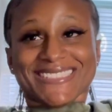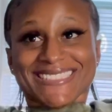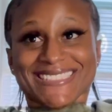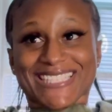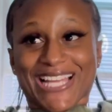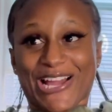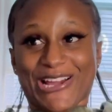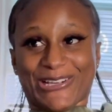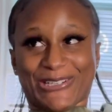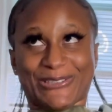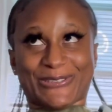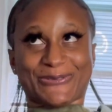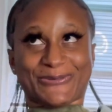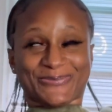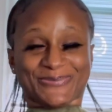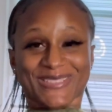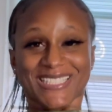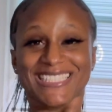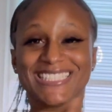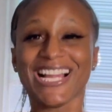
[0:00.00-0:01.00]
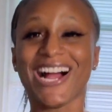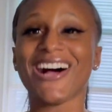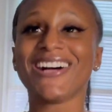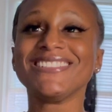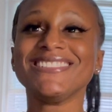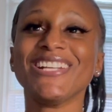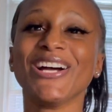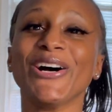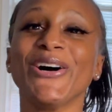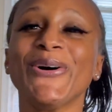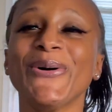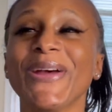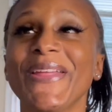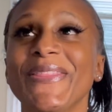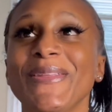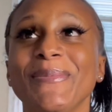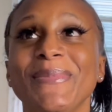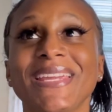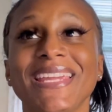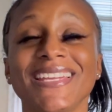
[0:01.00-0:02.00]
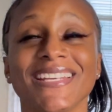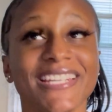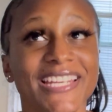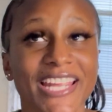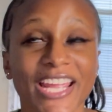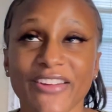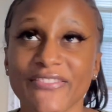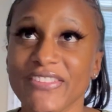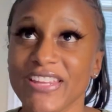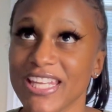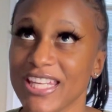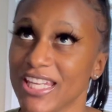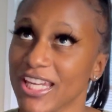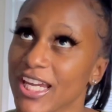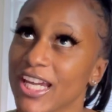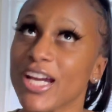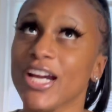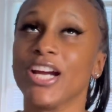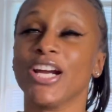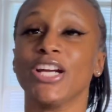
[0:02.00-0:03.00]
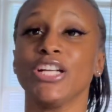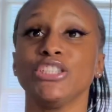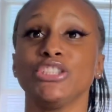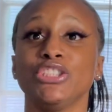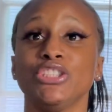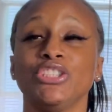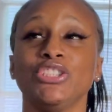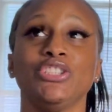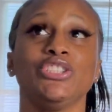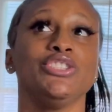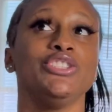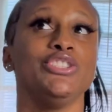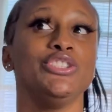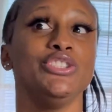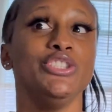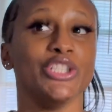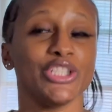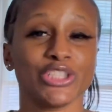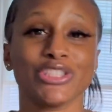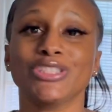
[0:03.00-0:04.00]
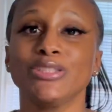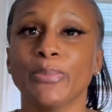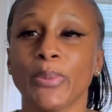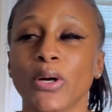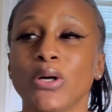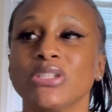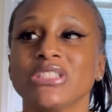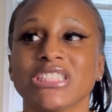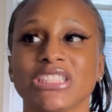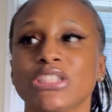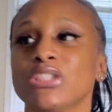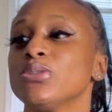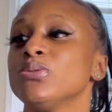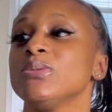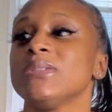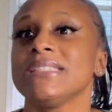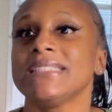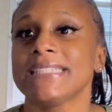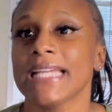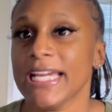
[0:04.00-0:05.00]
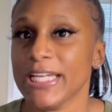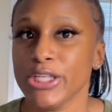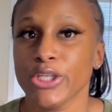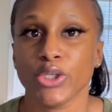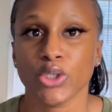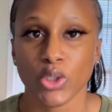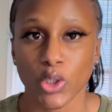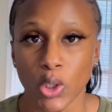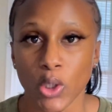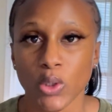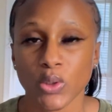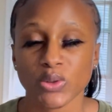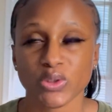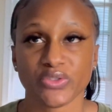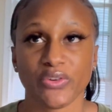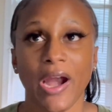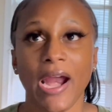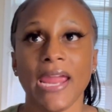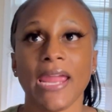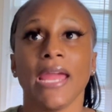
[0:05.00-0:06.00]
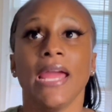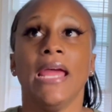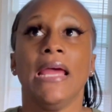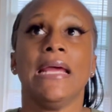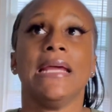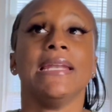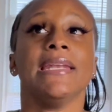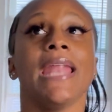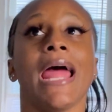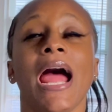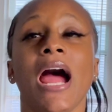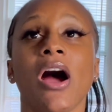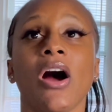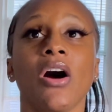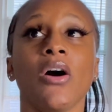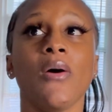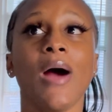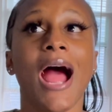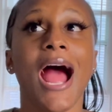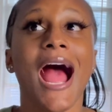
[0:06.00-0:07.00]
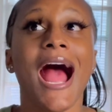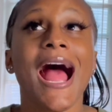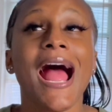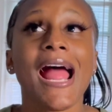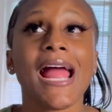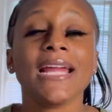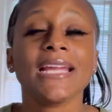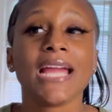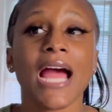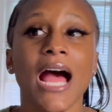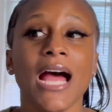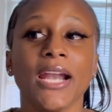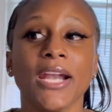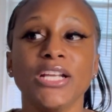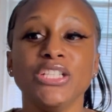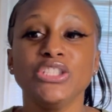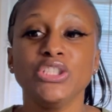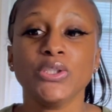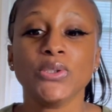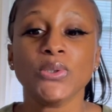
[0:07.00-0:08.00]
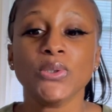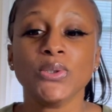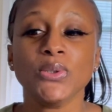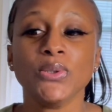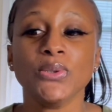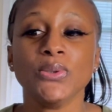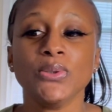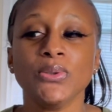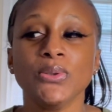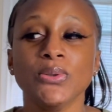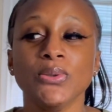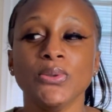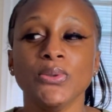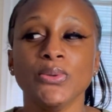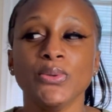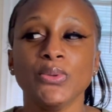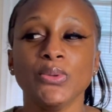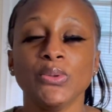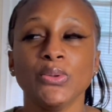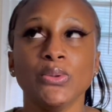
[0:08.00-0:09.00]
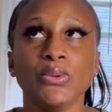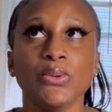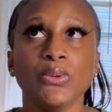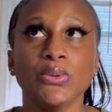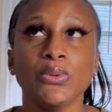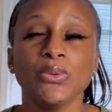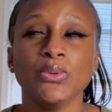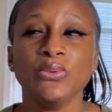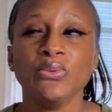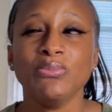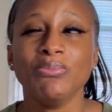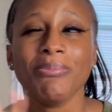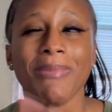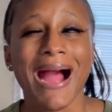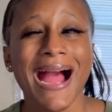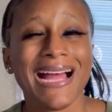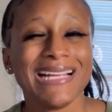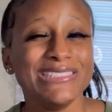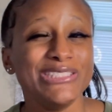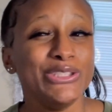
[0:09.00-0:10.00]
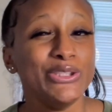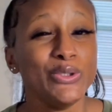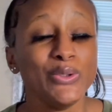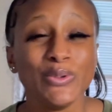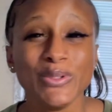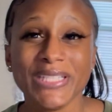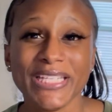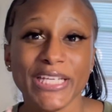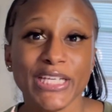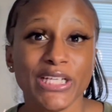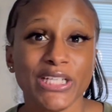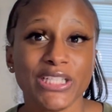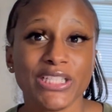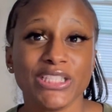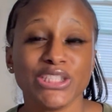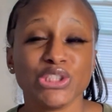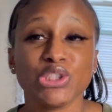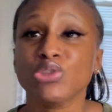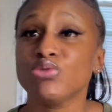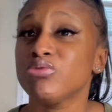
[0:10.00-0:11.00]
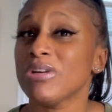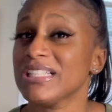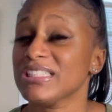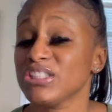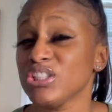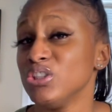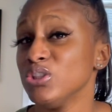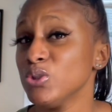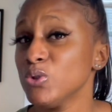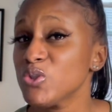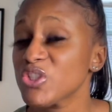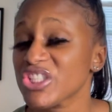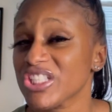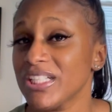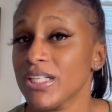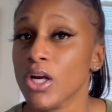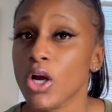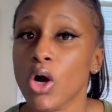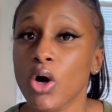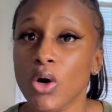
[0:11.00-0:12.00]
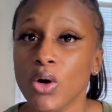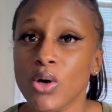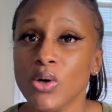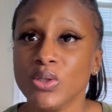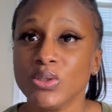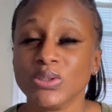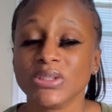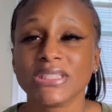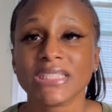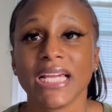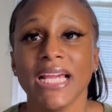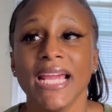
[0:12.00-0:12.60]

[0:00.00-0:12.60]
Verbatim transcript: So y'all know in the beginning of the year, you're supposed to set your goals, right? Now, I kind of do my New Year's resolution goals